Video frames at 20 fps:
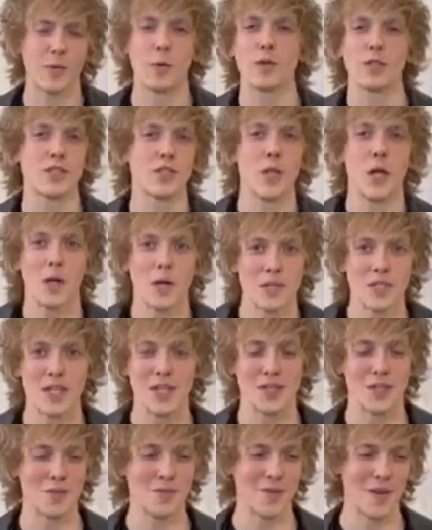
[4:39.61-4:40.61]
what songs he
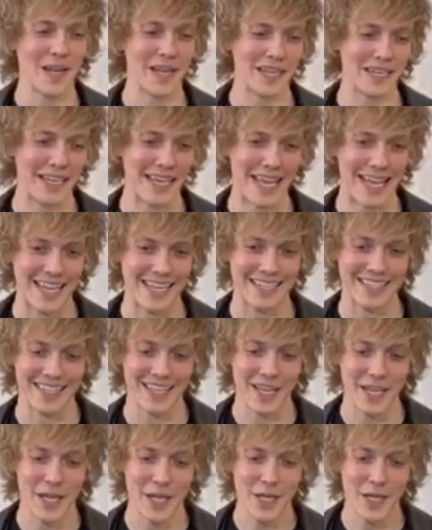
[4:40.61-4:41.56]
should write, and